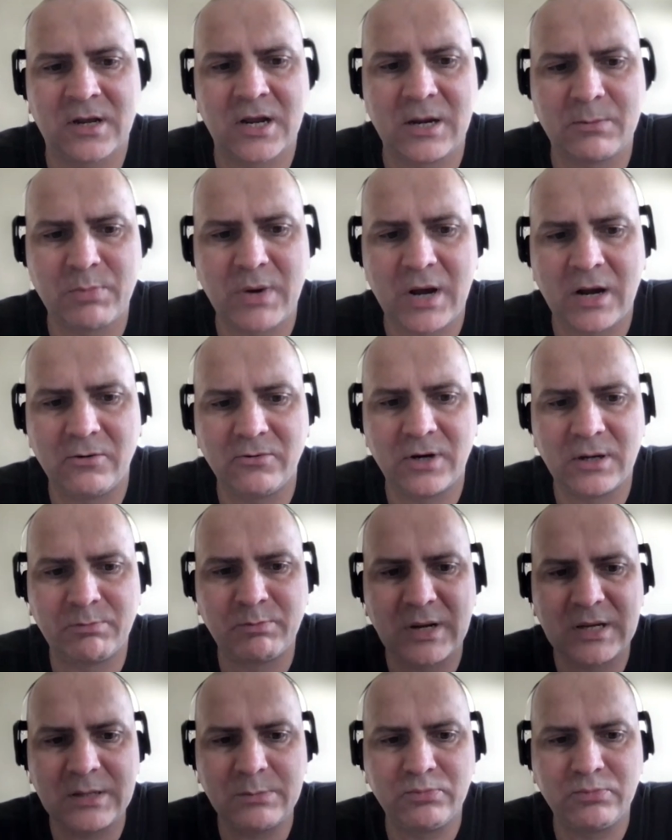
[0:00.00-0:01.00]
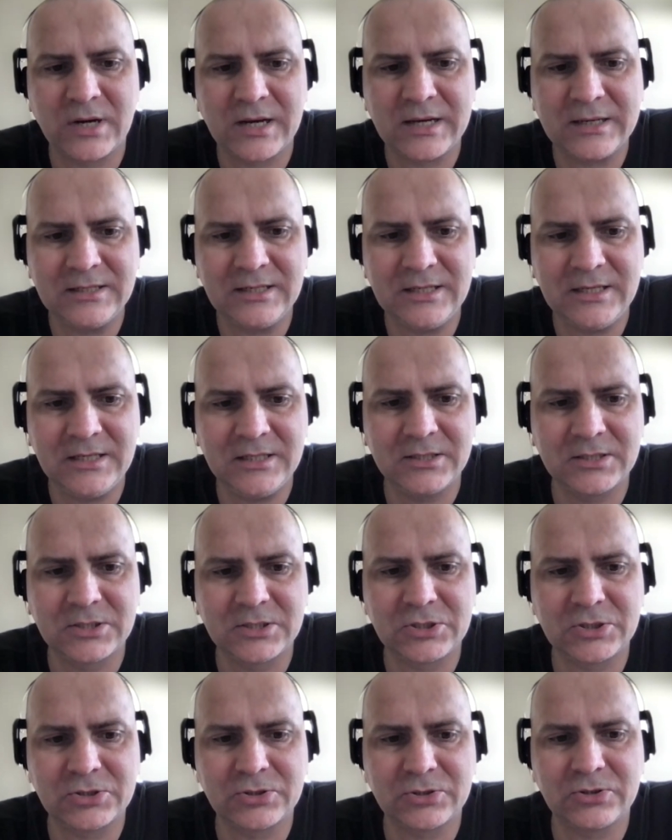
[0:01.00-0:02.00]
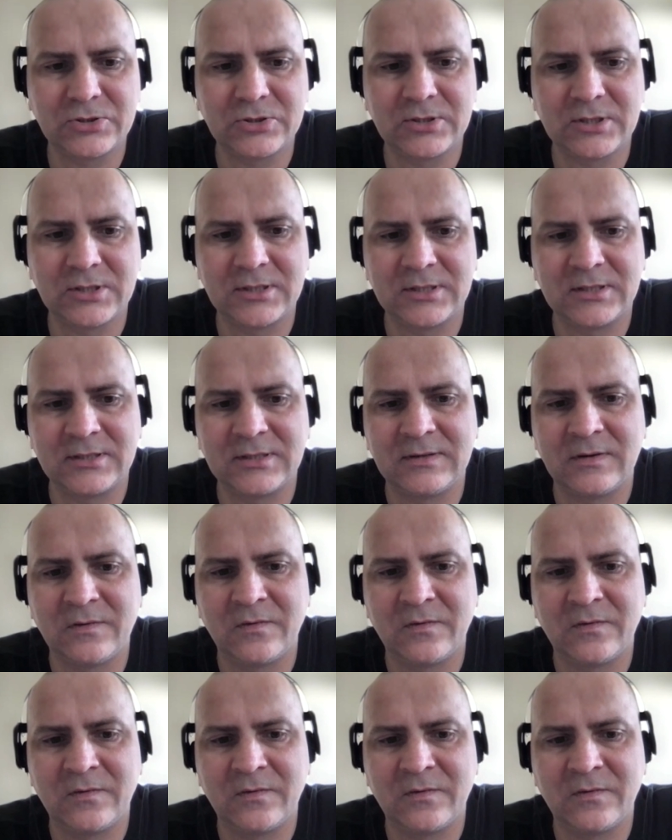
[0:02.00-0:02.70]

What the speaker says: wrap our pipeline into